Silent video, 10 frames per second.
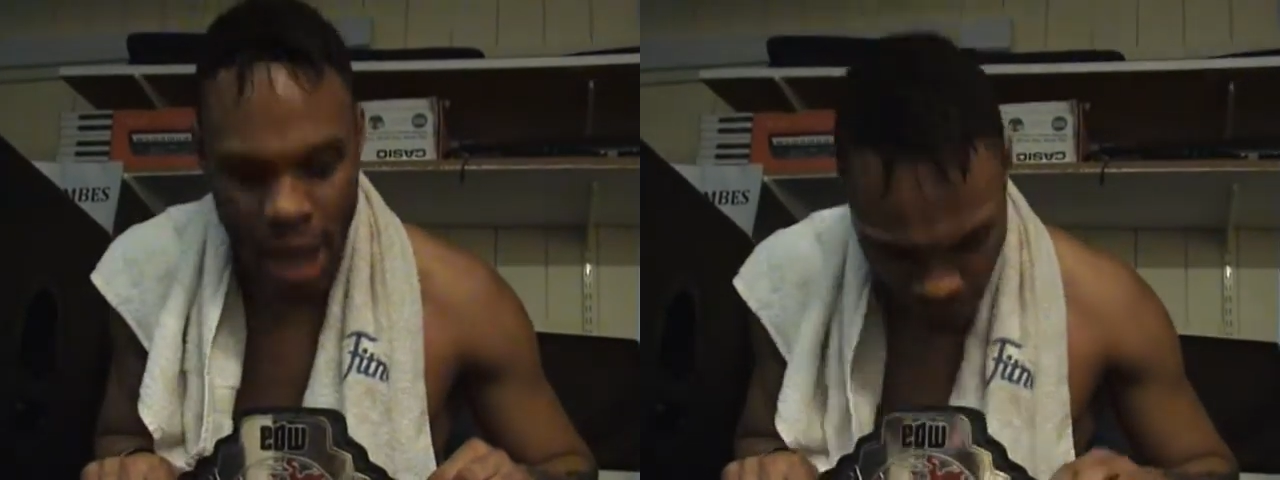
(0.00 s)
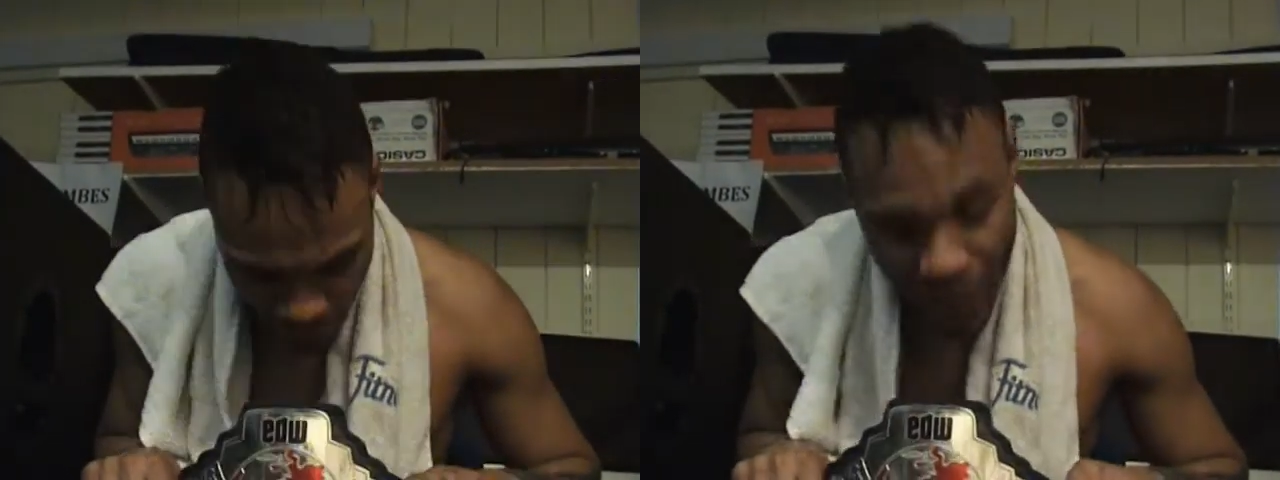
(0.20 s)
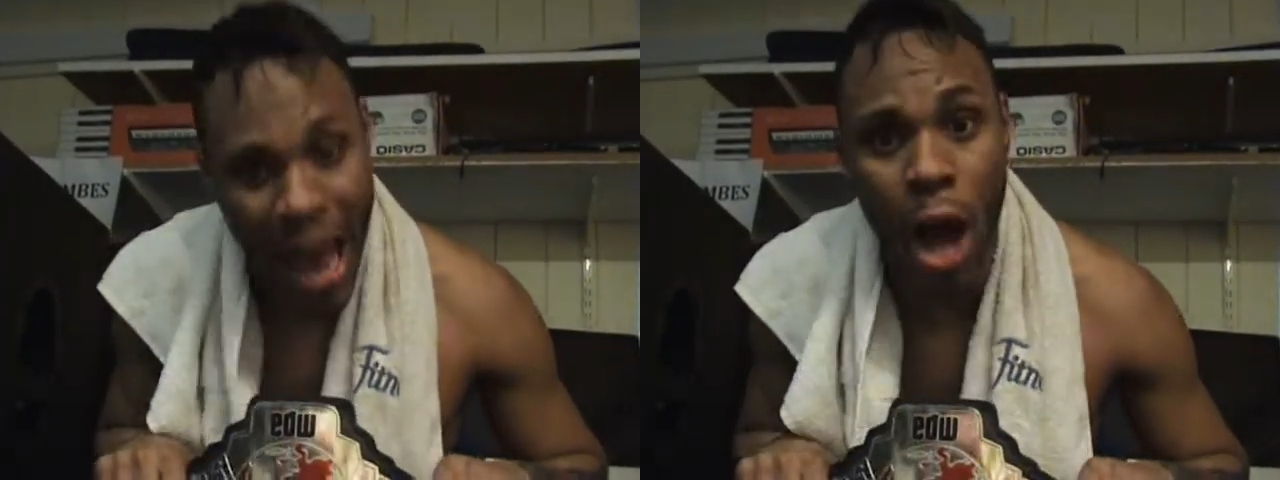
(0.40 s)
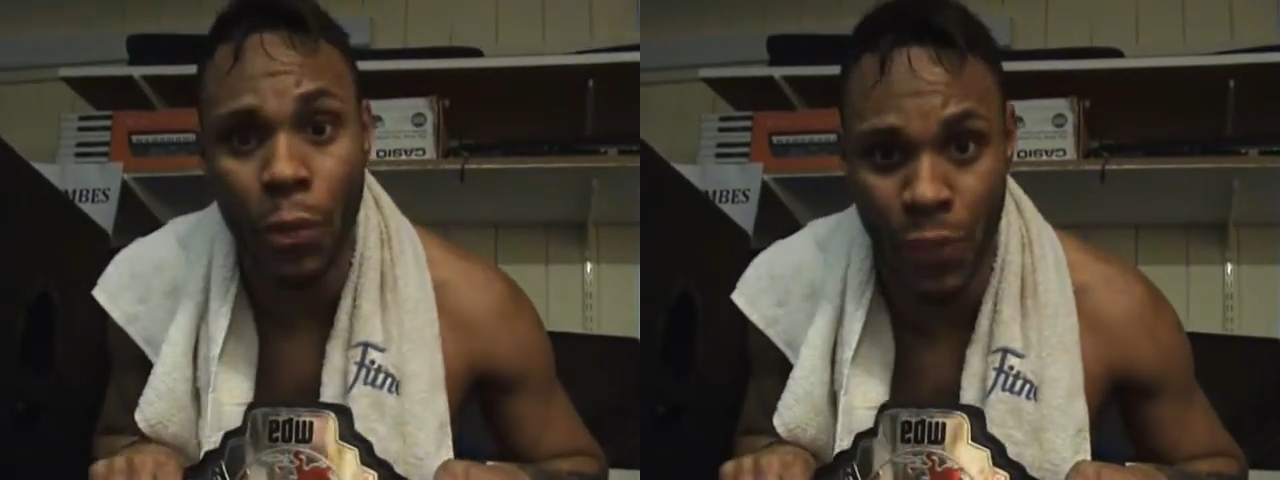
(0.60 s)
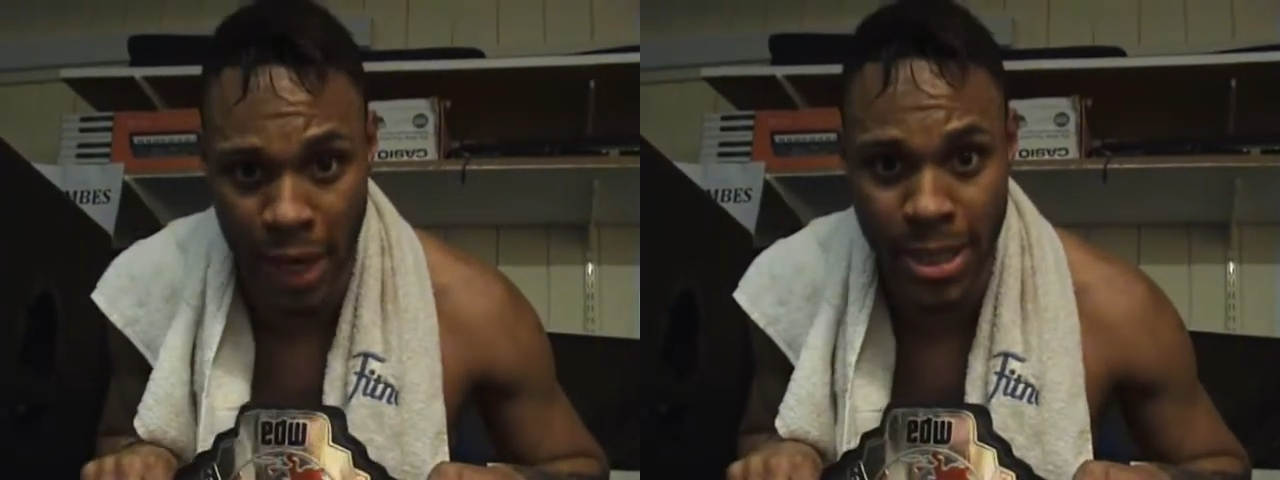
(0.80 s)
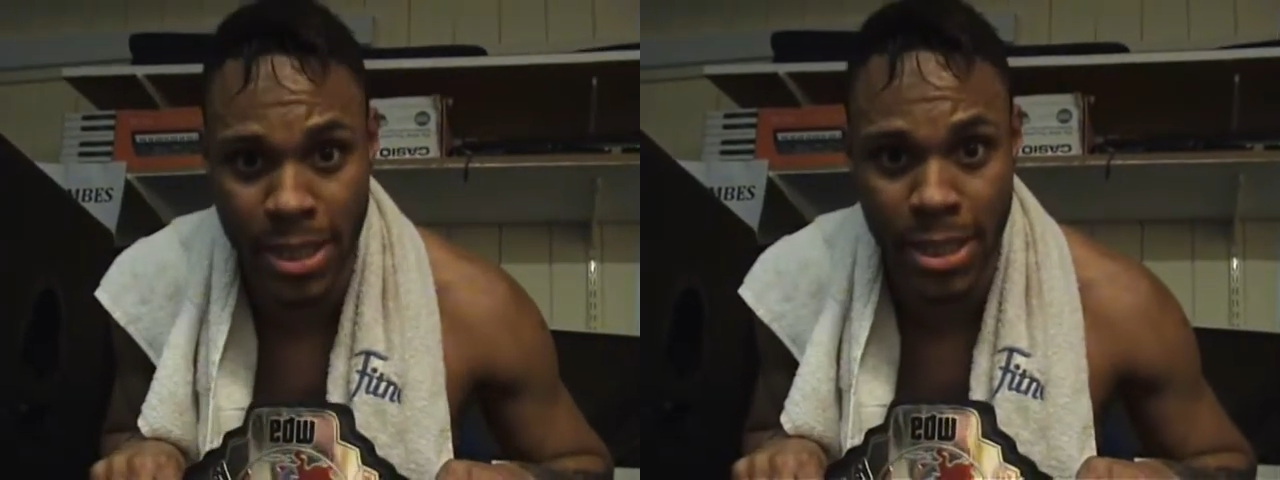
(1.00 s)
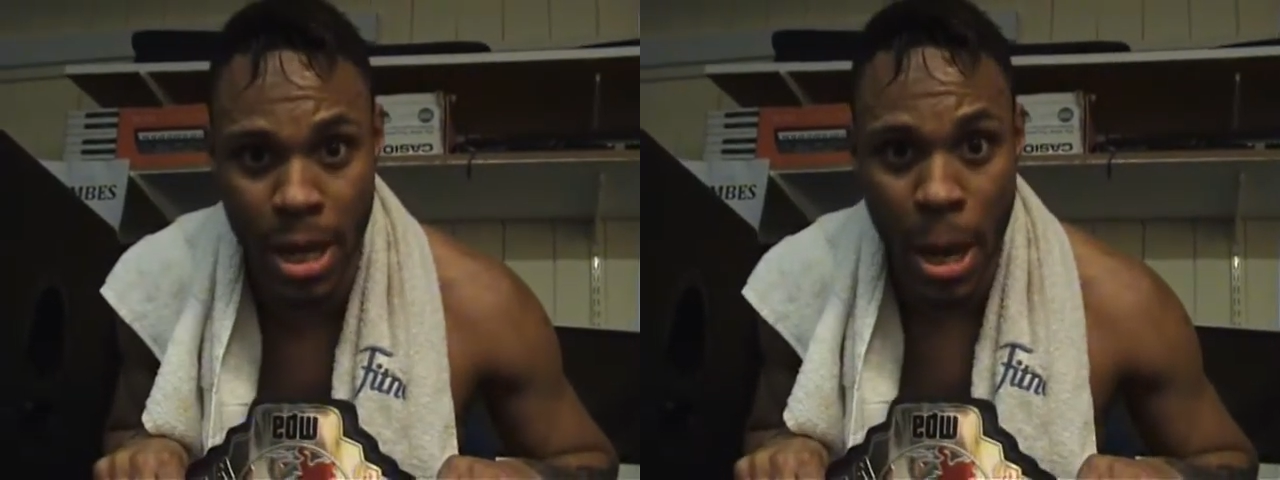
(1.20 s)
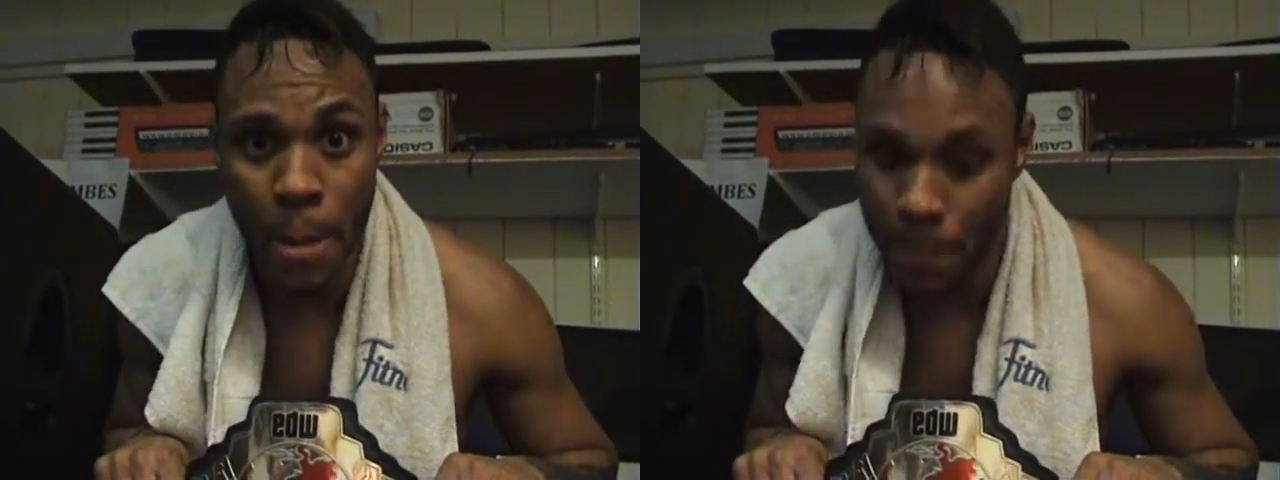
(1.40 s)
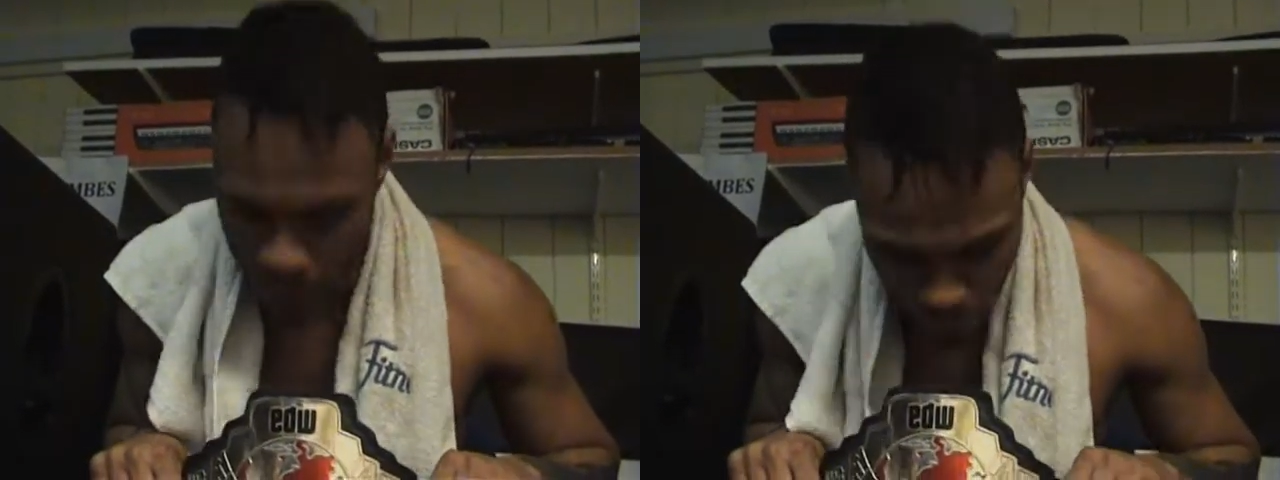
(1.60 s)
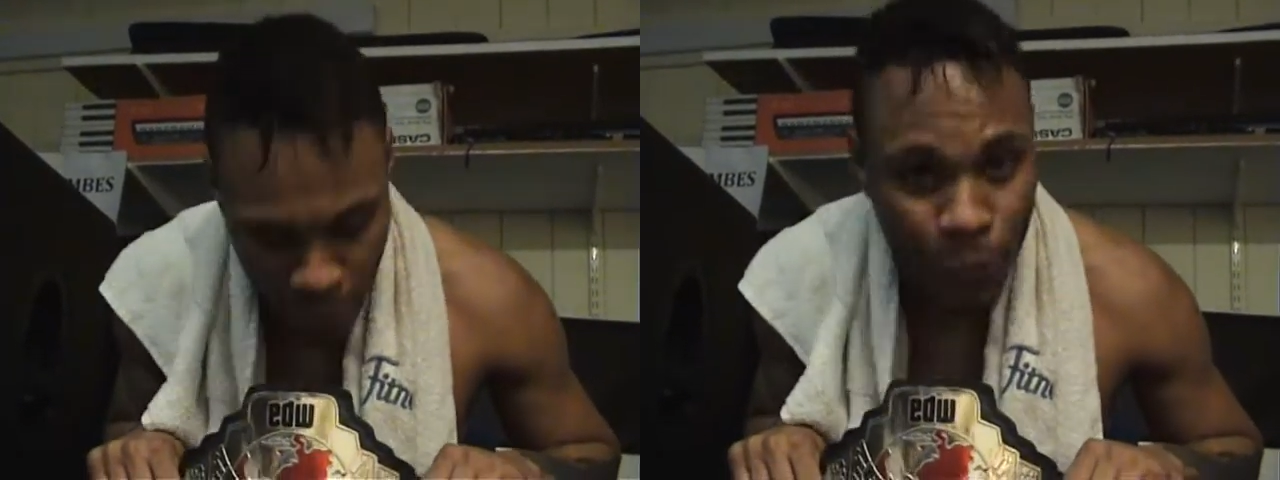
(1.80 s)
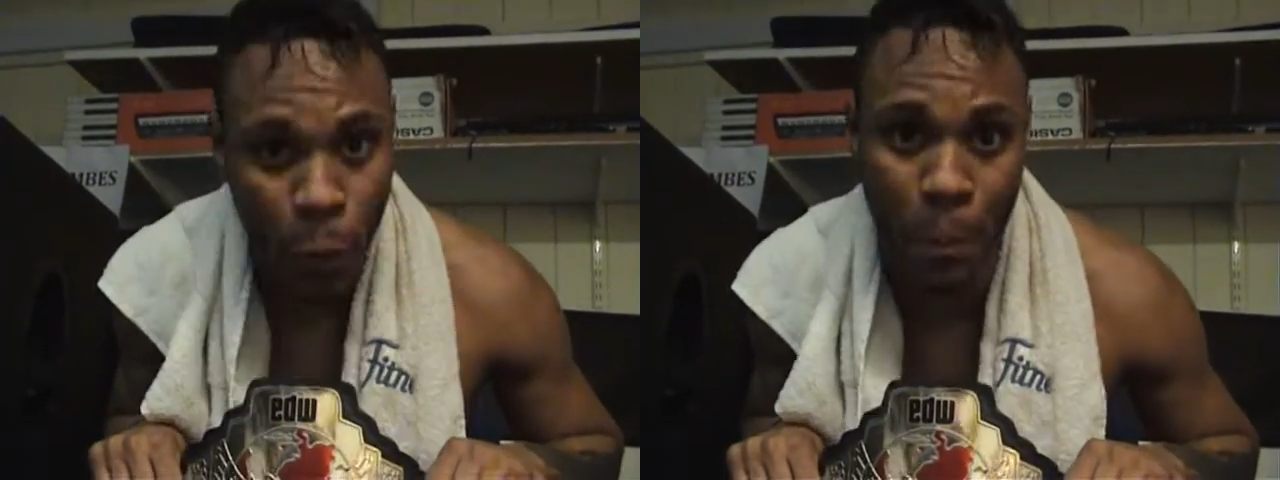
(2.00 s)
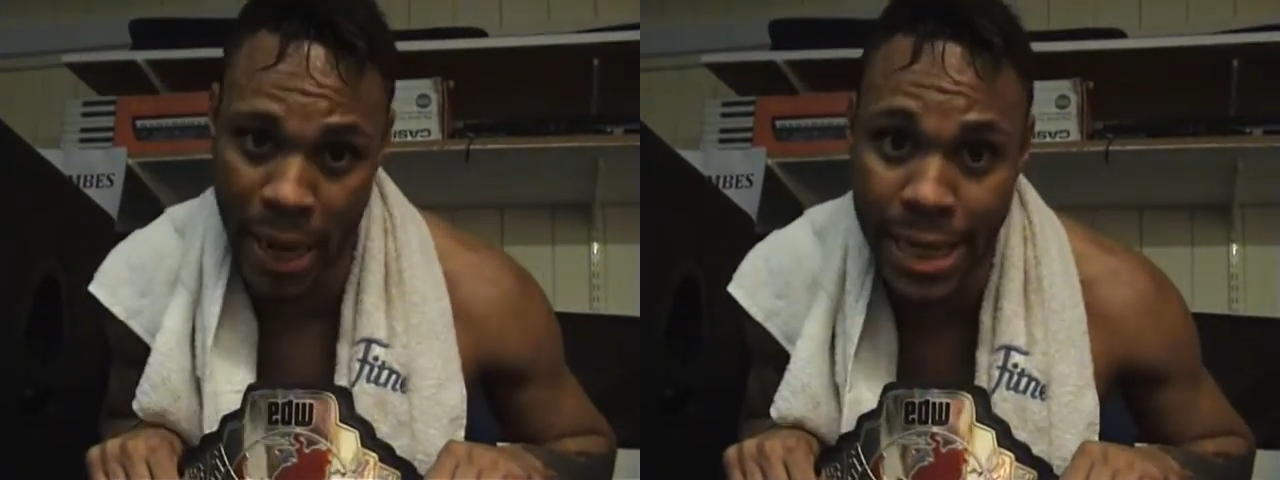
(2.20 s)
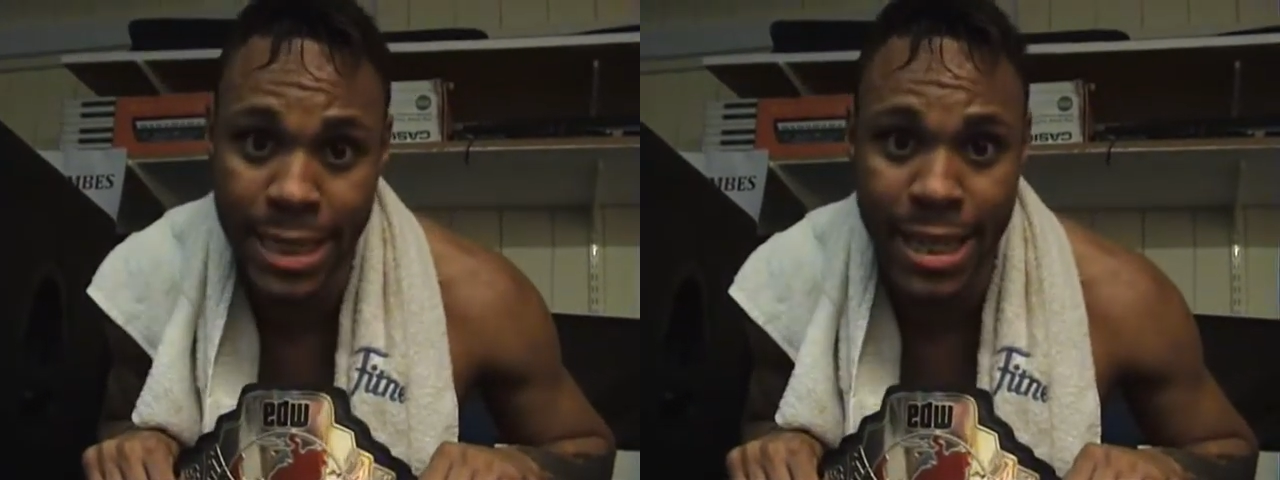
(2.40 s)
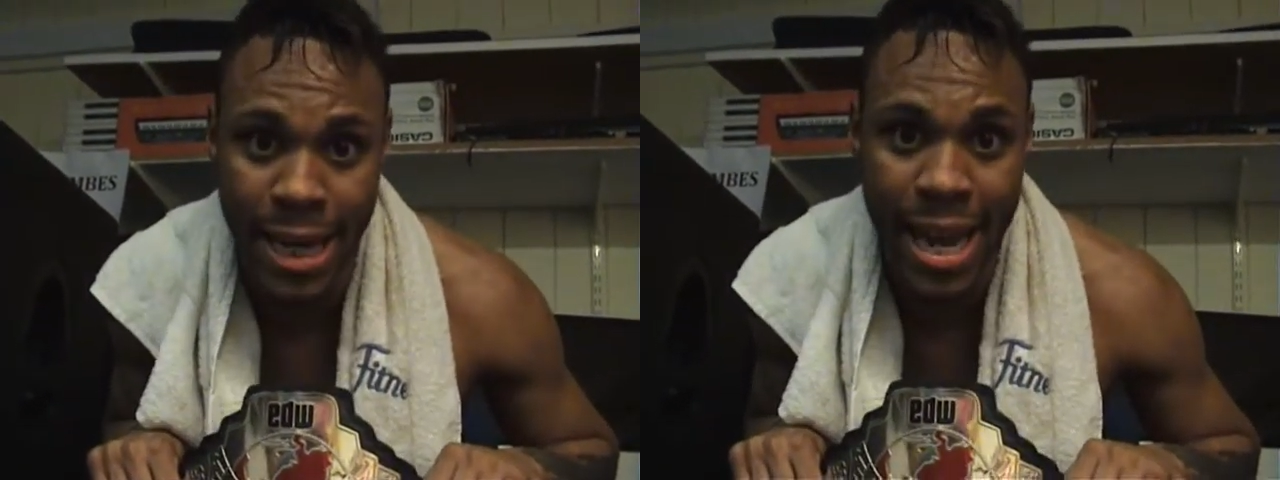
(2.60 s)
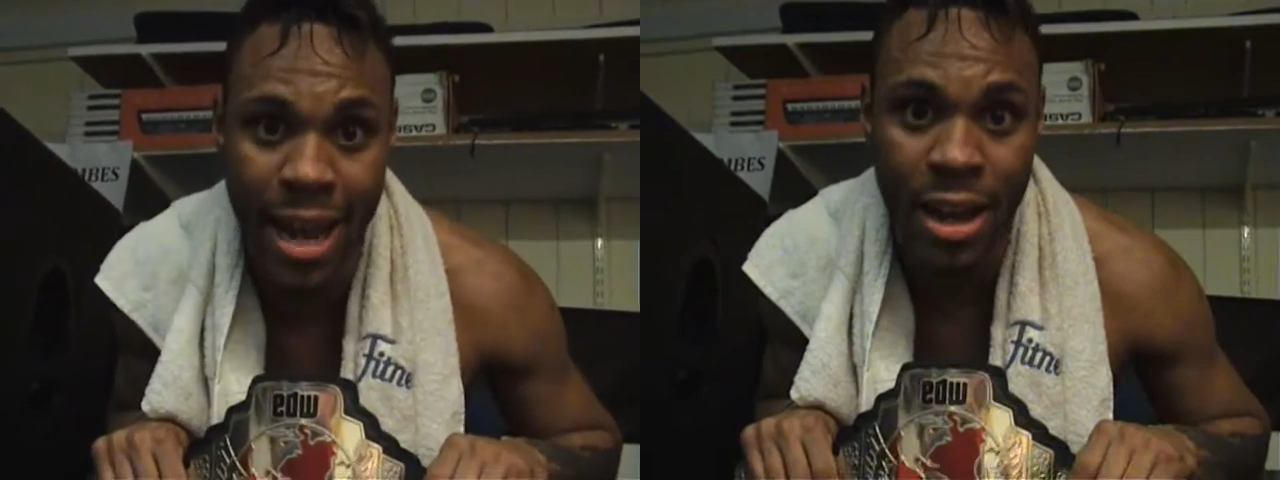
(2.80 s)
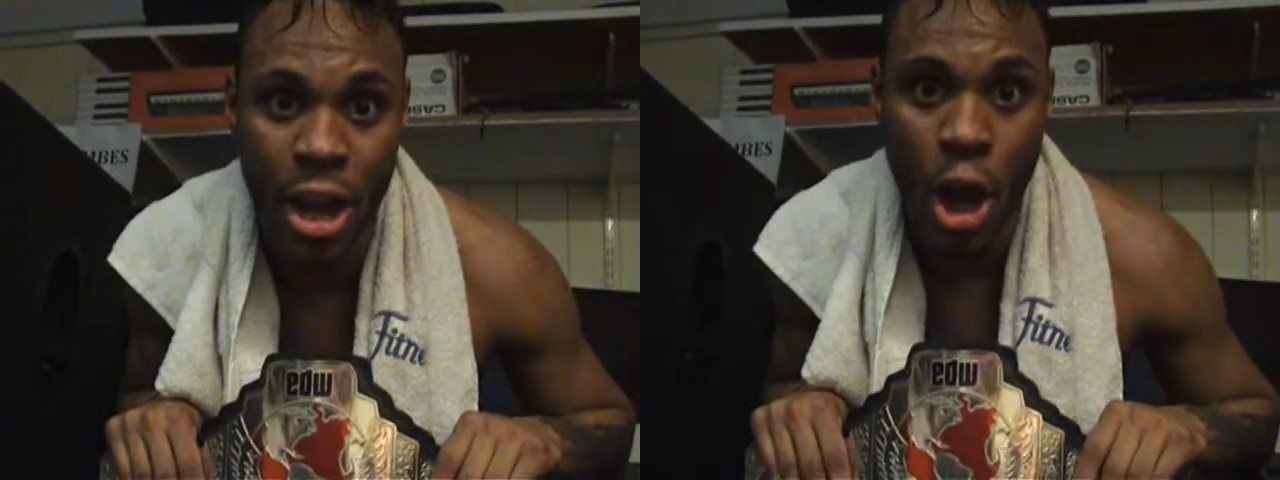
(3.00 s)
If you've held this beautiful piece here,